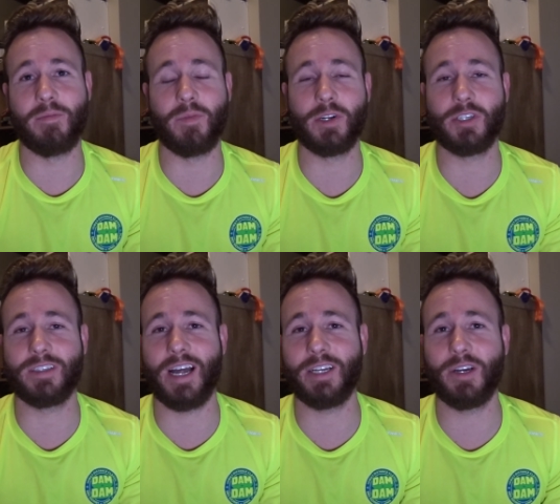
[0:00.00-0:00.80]
which is
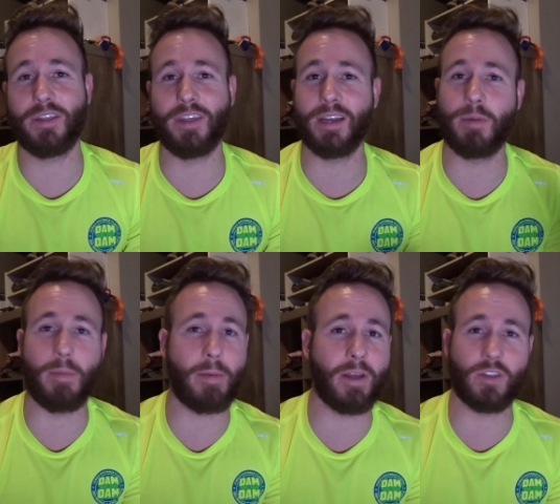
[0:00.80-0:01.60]
not a good thing, but
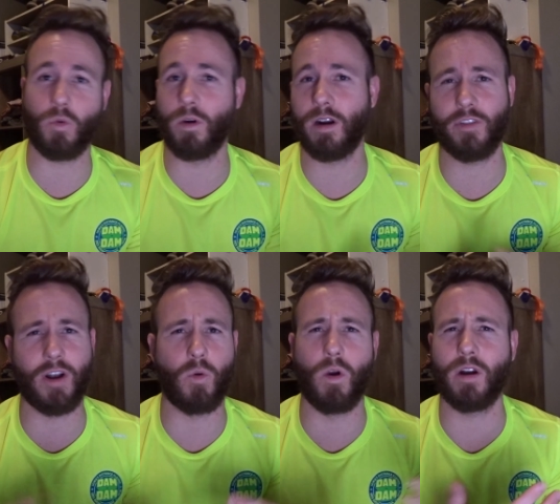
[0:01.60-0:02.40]
maybe they're
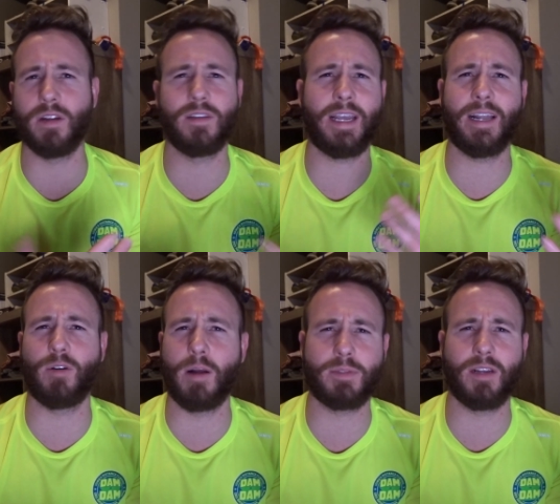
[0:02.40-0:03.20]
at work and they get
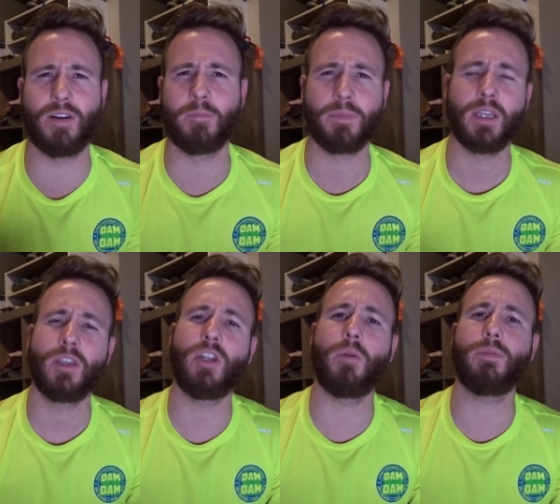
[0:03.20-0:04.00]
interrupted, or
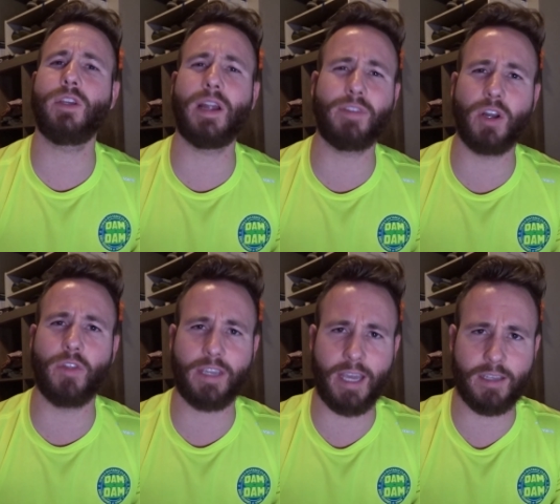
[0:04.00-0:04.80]
you never know
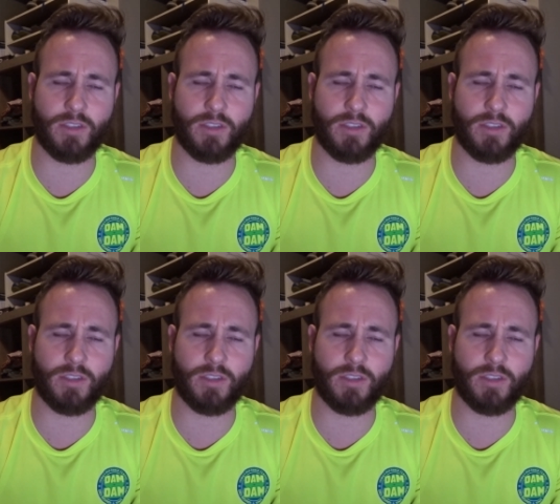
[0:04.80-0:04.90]
the case.